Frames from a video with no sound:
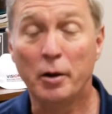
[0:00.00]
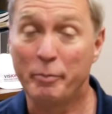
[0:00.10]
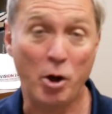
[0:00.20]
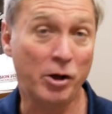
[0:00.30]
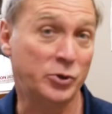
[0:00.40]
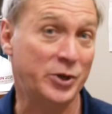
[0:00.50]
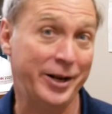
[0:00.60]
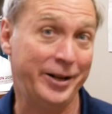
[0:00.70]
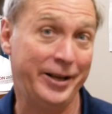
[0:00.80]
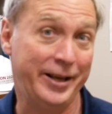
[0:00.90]
Paul
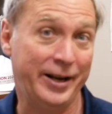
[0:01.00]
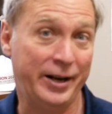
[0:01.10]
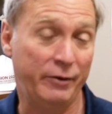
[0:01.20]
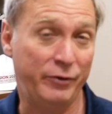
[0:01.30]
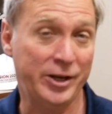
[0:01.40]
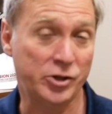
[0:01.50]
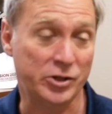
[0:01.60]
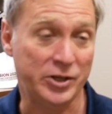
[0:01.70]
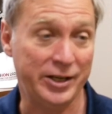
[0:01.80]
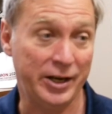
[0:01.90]
said it again in
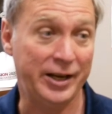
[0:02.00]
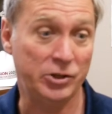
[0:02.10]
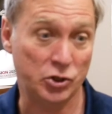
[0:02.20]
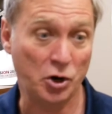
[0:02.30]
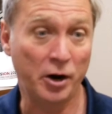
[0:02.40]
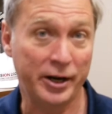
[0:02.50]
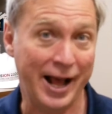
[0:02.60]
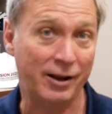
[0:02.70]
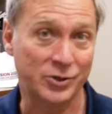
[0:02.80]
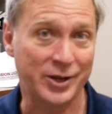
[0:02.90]
Ephesians. He started
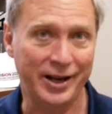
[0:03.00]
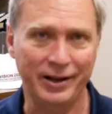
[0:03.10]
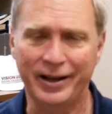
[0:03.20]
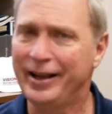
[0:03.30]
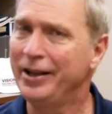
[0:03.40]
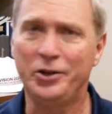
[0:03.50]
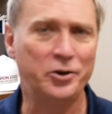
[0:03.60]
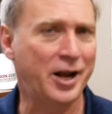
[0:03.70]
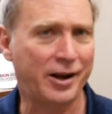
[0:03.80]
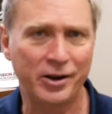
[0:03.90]
out saying,
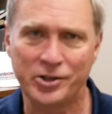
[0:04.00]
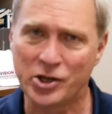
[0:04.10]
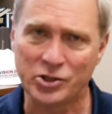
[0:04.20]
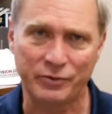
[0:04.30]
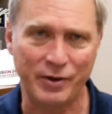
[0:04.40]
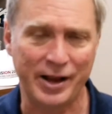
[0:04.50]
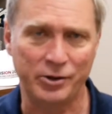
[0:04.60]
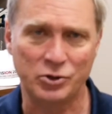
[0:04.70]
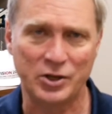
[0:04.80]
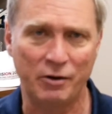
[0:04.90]
you're not going to justify
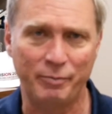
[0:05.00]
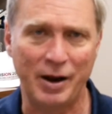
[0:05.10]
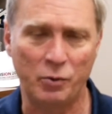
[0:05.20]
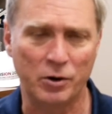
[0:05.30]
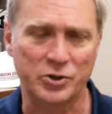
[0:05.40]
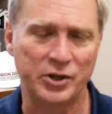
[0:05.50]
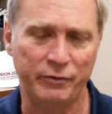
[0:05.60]
yourself by works in